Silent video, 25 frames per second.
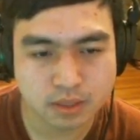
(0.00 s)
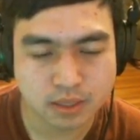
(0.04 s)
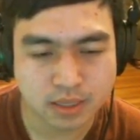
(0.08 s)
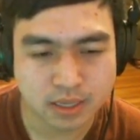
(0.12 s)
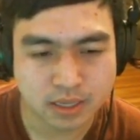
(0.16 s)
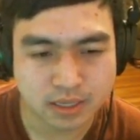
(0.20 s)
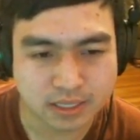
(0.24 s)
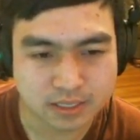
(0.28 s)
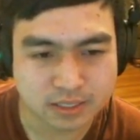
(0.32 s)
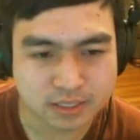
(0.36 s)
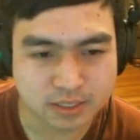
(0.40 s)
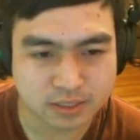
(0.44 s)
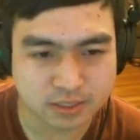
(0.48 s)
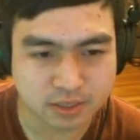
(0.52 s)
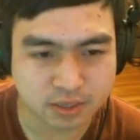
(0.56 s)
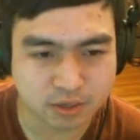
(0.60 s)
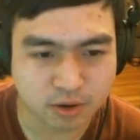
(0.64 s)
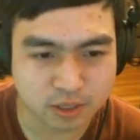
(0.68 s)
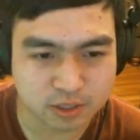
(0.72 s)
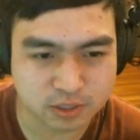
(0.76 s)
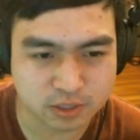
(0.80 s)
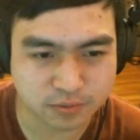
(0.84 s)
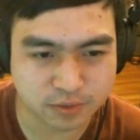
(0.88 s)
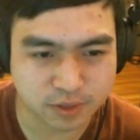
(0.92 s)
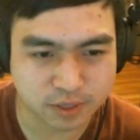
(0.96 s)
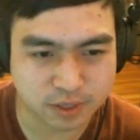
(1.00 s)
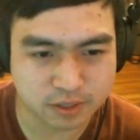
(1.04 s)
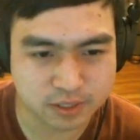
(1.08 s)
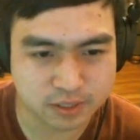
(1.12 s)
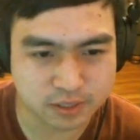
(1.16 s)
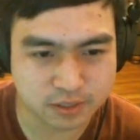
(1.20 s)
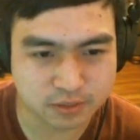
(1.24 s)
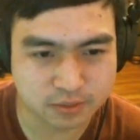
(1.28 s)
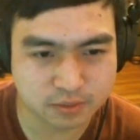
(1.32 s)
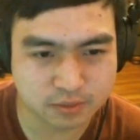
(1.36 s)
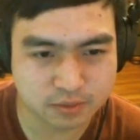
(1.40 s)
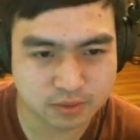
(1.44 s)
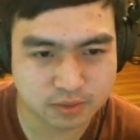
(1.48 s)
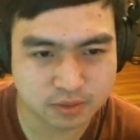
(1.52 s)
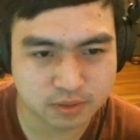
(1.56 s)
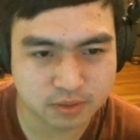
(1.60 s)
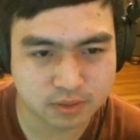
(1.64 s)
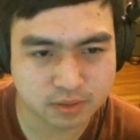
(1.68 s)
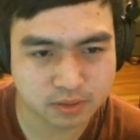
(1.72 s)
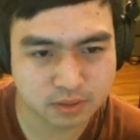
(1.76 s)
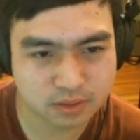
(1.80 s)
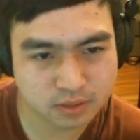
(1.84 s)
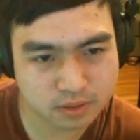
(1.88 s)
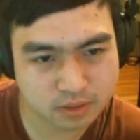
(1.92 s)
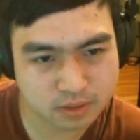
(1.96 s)
I think there's a crossover here too.
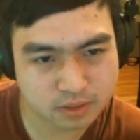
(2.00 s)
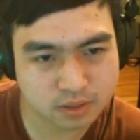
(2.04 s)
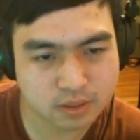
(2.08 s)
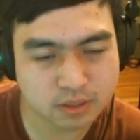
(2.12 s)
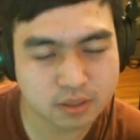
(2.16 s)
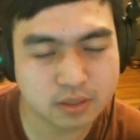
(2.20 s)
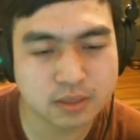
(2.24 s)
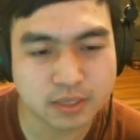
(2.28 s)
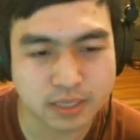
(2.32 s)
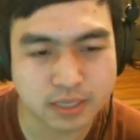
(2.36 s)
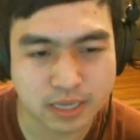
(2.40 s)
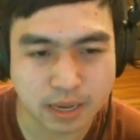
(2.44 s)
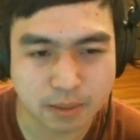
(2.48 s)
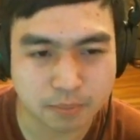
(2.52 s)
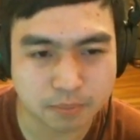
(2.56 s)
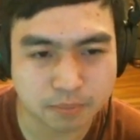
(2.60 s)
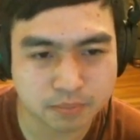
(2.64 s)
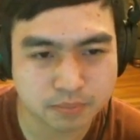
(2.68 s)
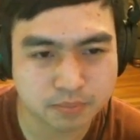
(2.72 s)
Yeah.